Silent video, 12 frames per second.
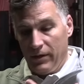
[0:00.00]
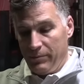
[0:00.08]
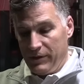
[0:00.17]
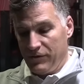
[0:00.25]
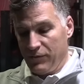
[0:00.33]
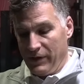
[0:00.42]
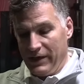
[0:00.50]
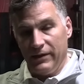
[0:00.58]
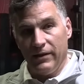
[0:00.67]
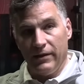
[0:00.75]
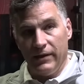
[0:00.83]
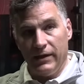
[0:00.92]

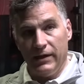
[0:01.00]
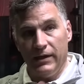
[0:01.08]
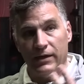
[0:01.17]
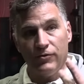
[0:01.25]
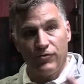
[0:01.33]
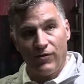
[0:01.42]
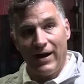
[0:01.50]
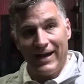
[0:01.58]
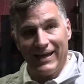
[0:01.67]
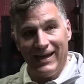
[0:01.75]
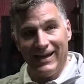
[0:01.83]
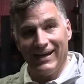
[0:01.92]
between the
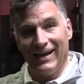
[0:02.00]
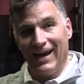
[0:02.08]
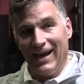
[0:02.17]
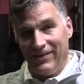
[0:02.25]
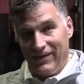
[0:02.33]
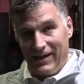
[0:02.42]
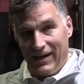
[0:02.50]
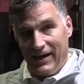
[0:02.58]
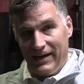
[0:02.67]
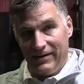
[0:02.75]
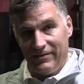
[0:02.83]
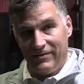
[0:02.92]
tracking and the
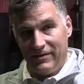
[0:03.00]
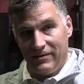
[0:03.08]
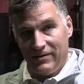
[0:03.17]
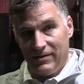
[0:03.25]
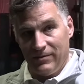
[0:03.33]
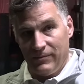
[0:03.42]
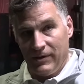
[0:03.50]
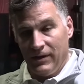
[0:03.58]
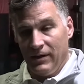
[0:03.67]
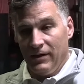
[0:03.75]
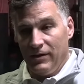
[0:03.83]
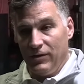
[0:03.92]
guidance system
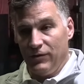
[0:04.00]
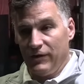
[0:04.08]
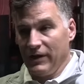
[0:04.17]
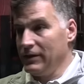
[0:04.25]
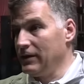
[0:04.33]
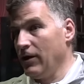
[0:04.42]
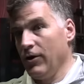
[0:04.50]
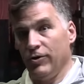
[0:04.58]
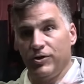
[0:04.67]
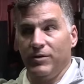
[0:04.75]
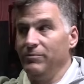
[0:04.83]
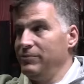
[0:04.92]
using a
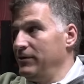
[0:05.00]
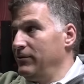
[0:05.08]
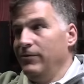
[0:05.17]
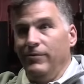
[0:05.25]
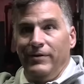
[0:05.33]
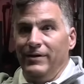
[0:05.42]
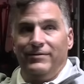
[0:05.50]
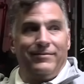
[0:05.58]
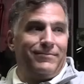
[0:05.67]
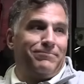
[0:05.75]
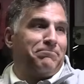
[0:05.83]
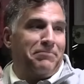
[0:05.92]
large computer
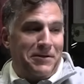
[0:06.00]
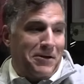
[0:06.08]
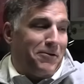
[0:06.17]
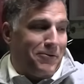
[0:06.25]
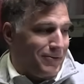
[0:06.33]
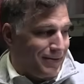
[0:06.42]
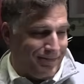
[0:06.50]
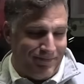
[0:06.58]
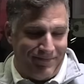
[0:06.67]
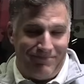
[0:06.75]
that's, you know, the